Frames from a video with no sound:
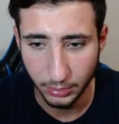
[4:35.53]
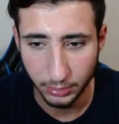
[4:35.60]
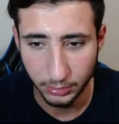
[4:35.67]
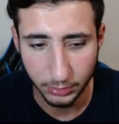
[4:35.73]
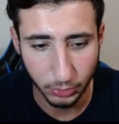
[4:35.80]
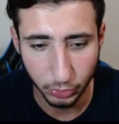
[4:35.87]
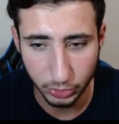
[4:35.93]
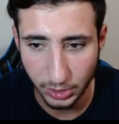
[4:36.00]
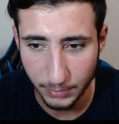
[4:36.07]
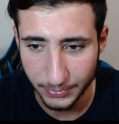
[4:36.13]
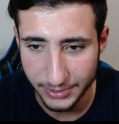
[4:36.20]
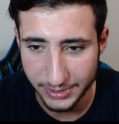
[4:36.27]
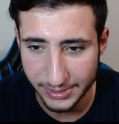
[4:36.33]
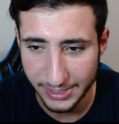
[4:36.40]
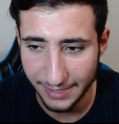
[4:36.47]
Goalkeeper
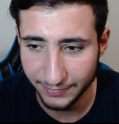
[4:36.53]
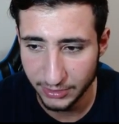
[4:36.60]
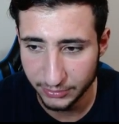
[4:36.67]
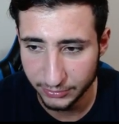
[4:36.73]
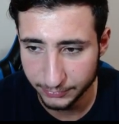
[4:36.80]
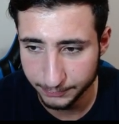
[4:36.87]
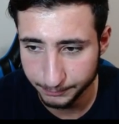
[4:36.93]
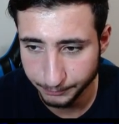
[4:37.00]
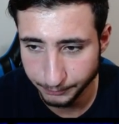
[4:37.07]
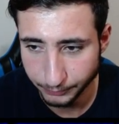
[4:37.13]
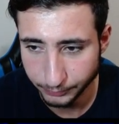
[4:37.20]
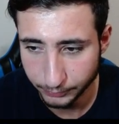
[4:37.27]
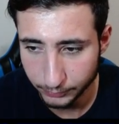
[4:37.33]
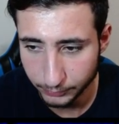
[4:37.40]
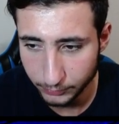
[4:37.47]
saved it.
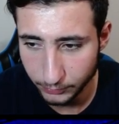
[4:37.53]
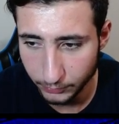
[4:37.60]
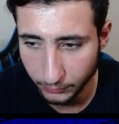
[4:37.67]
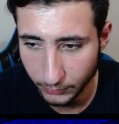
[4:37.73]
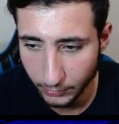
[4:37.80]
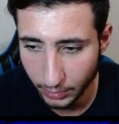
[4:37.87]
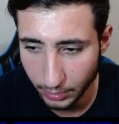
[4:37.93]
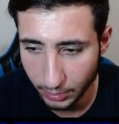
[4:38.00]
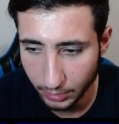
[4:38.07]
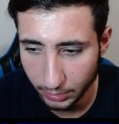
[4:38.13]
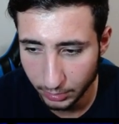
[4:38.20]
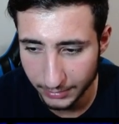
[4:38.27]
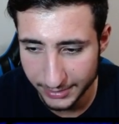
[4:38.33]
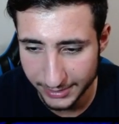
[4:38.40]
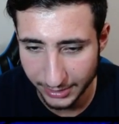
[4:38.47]
Come
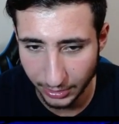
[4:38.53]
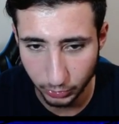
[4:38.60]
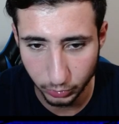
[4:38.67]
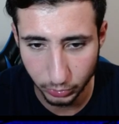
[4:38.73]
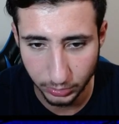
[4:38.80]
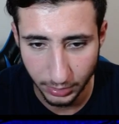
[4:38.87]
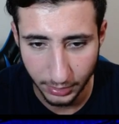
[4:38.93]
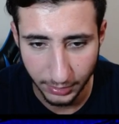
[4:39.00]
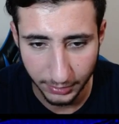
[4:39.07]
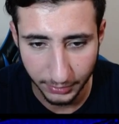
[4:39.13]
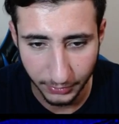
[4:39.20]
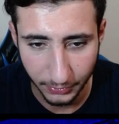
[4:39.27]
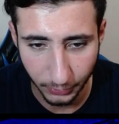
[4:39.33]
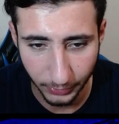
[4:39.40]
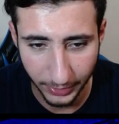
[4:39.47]
on, Saul.
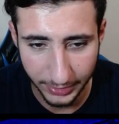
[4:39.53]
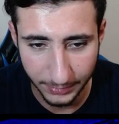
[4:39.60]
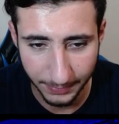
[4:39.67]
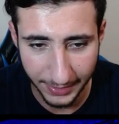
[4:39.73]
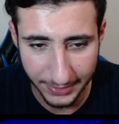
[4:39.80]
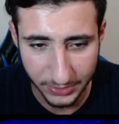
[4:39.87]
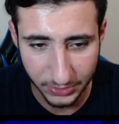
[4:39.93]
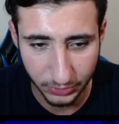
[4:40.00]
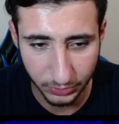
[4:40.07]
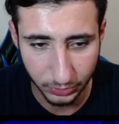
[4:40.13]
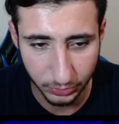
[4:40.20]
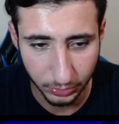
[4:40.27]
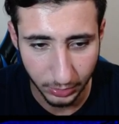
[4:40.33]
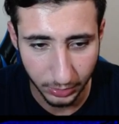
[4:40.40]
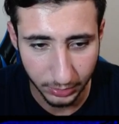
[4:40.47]
Great pass
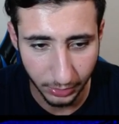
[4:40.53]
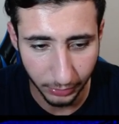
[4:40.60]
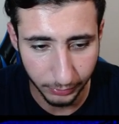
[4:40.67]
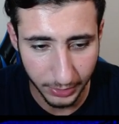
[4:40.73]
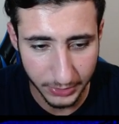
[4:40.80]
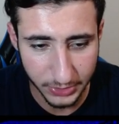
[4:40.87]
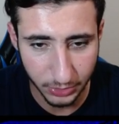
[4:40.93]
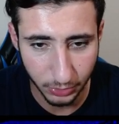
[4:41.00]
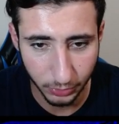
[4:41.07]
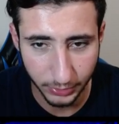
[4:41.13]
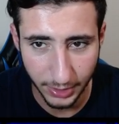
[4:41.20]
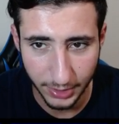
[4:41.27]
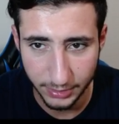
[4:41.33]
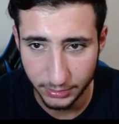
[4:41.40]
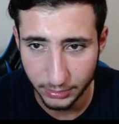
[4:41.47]
to Carrasco
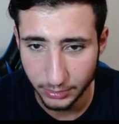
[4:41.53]
again.